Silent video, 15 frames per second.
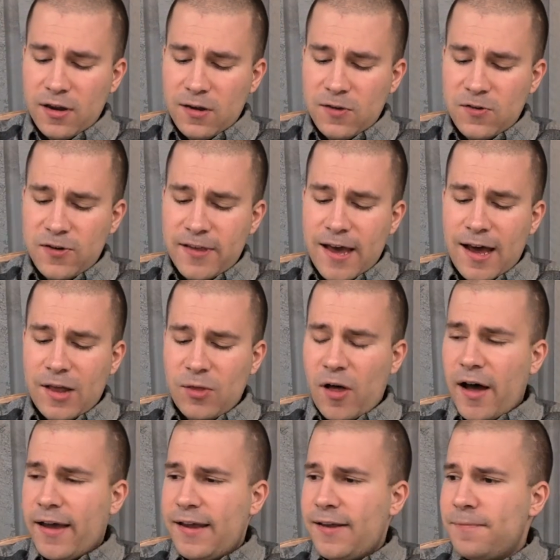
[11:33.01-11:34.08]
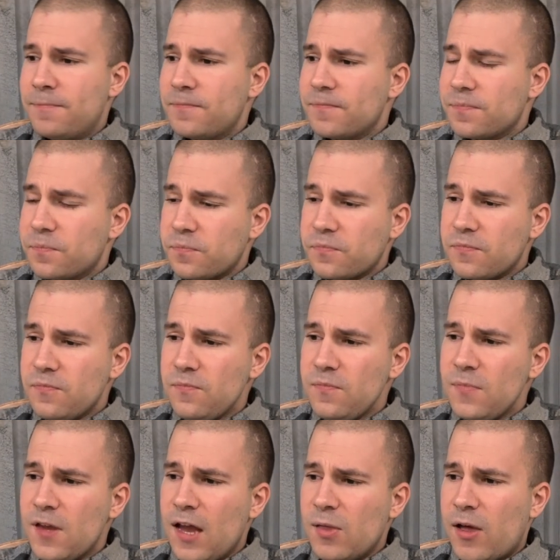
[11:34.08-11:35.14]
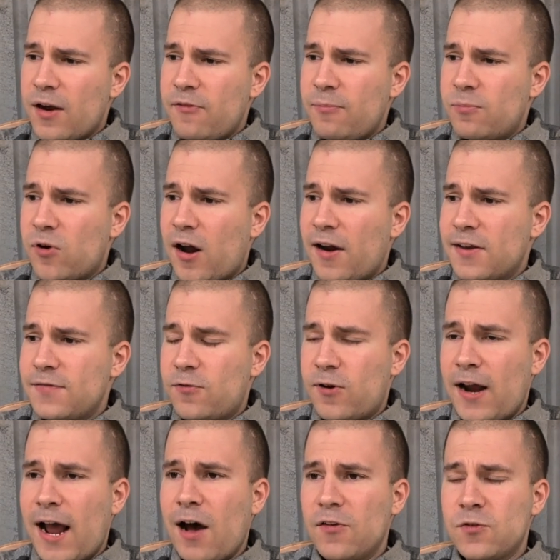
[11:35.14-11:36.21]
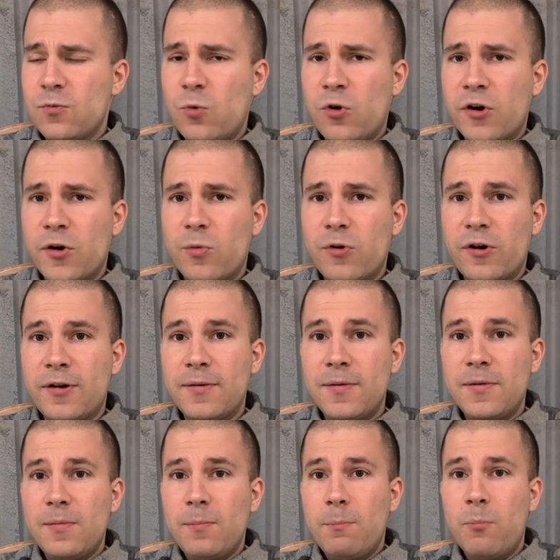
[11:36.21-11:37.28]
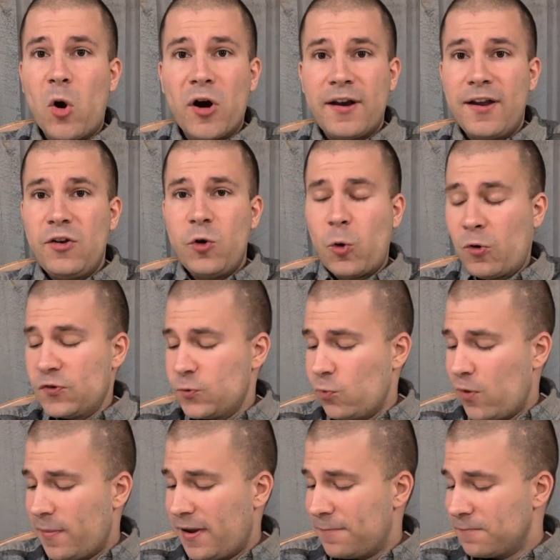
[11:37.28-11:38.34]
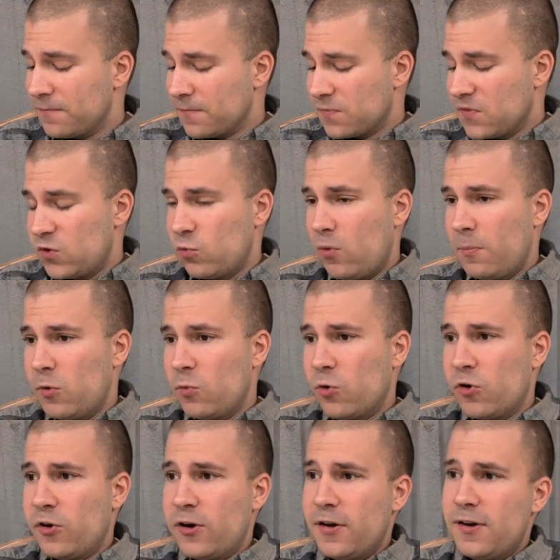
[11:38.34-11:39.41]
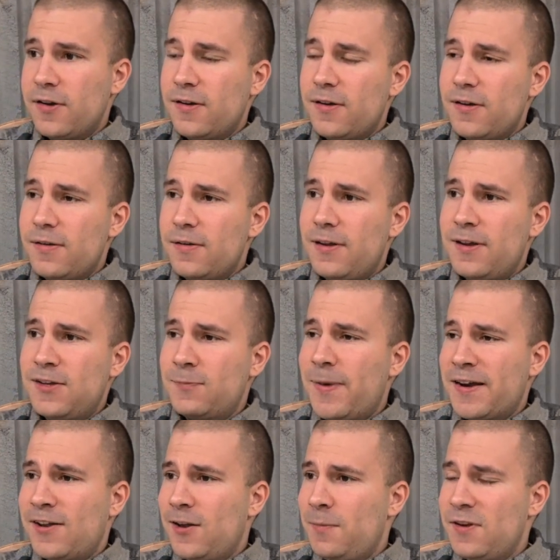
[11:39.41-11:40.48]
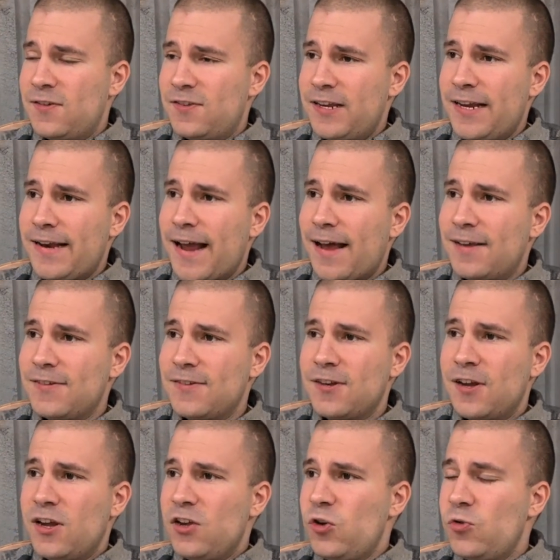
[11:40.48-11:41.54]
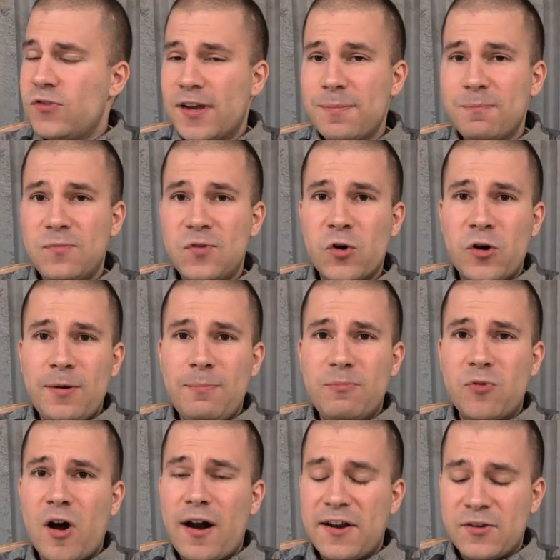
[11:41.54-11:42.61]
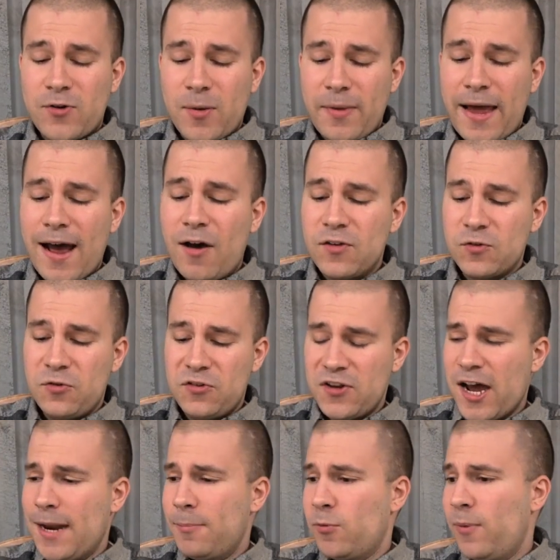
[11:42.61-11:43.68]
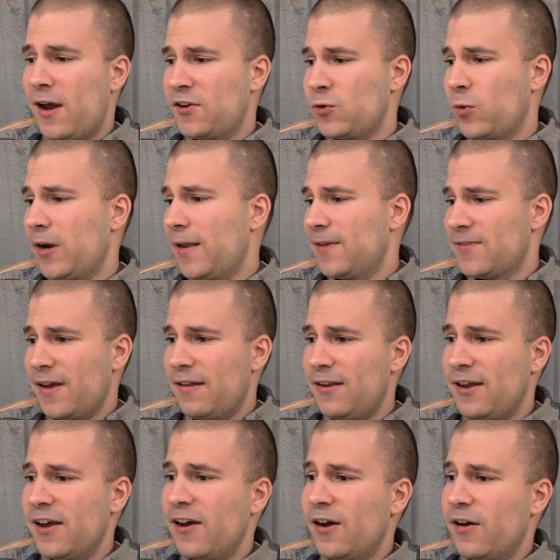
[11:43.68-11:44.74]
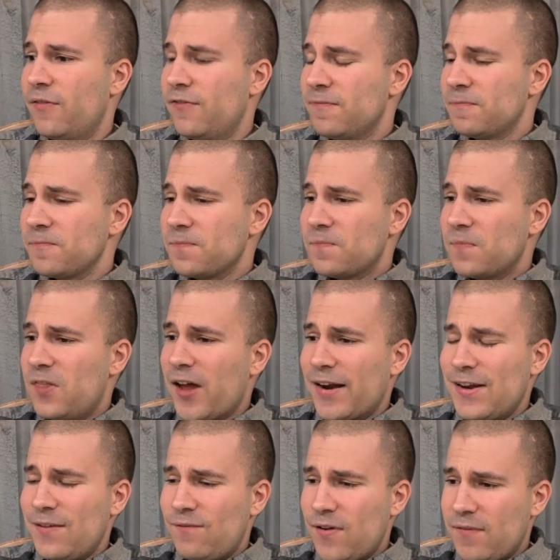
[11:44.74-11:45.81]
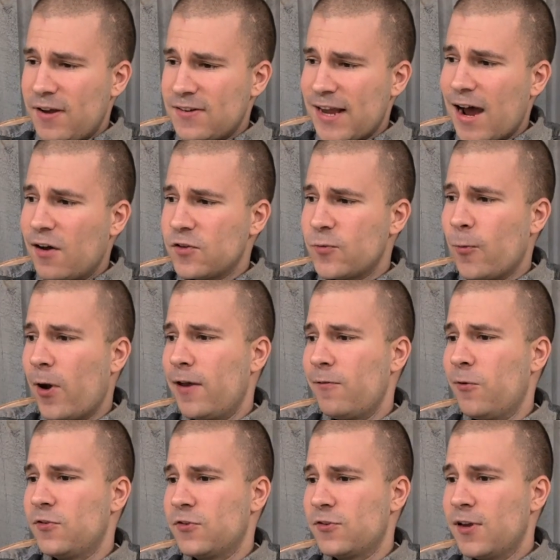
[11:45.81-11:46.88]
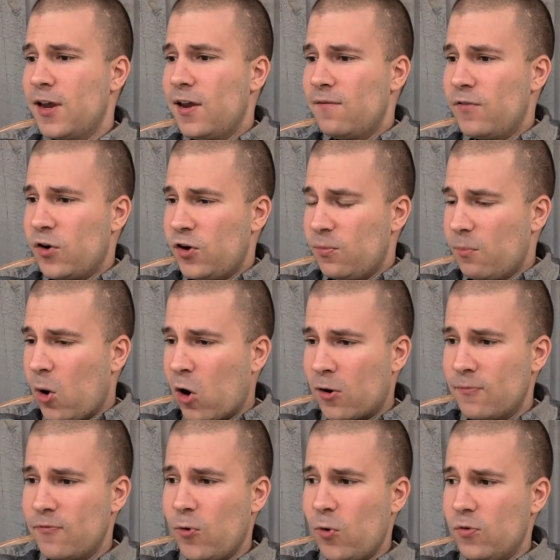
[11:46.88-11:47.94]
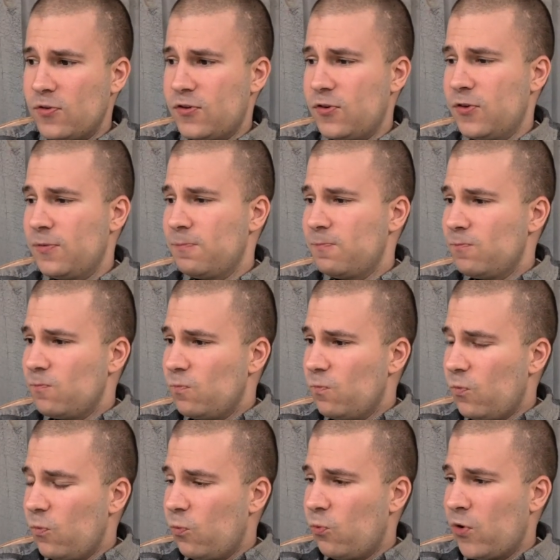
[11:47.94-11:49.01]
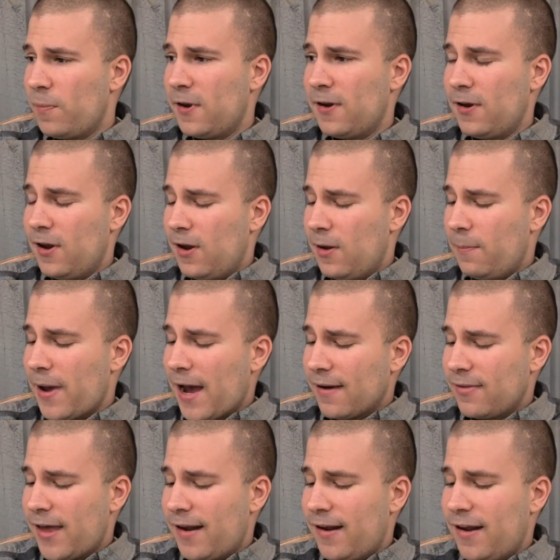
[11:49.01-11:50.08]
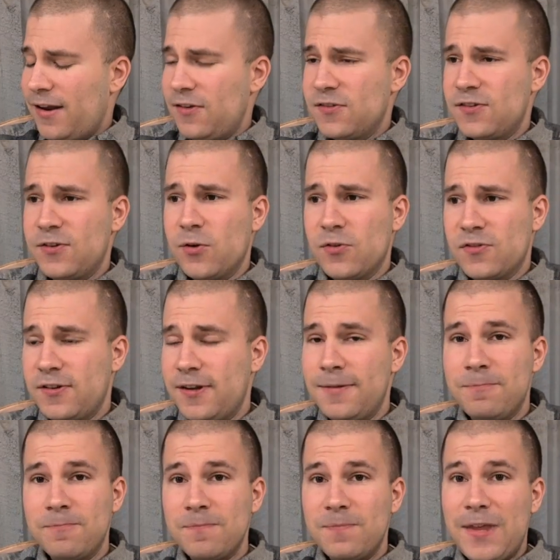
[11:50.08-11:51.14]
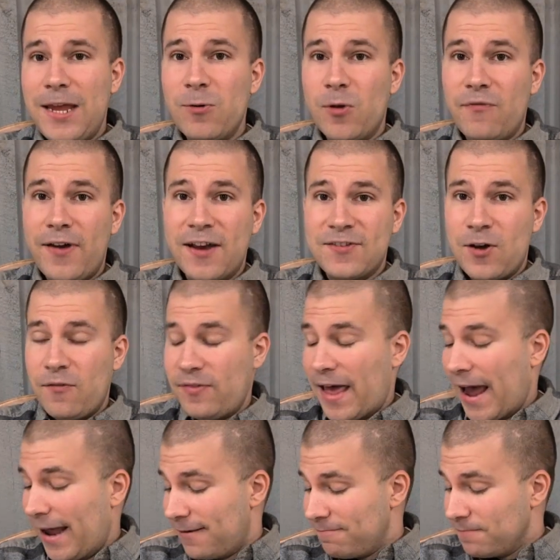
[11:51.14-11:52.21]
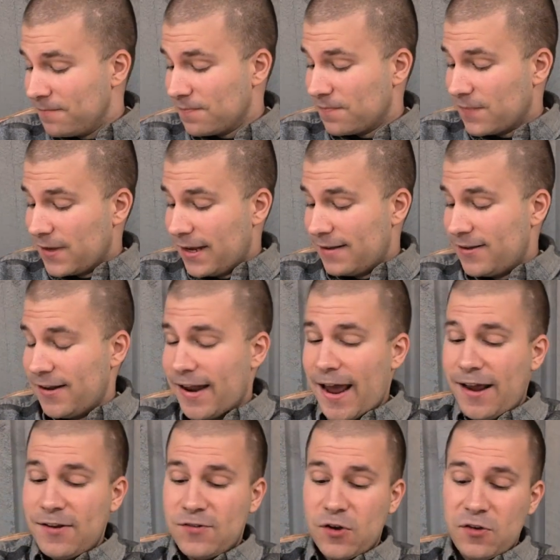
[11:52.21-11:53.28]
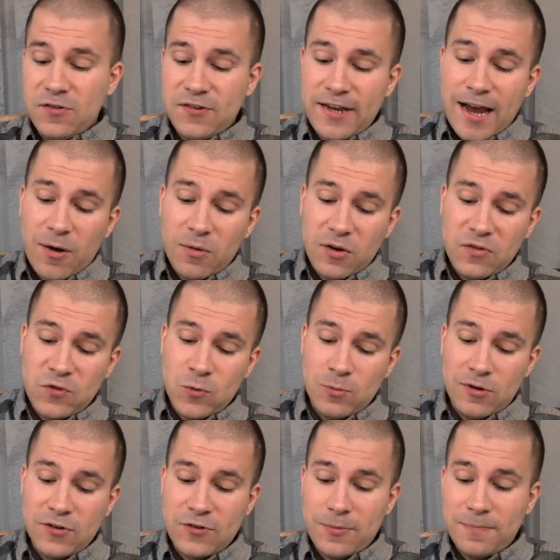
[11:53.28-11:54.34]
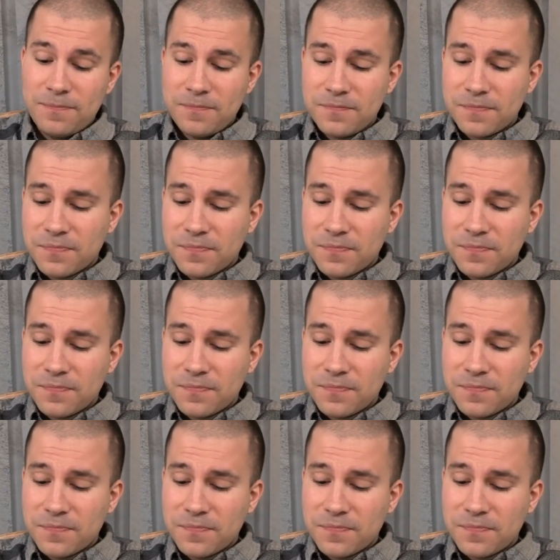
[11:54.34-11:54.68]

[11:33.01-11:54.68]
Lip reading: You see that a lot in a lot of products for housework were marketed towards women. So women were expected to be seen as using certain products around the house. So just kind of perpetuated this idea of 1950s housewife, which is very harmful to women back then, and you still see ill effects of that today. So you see how consumerism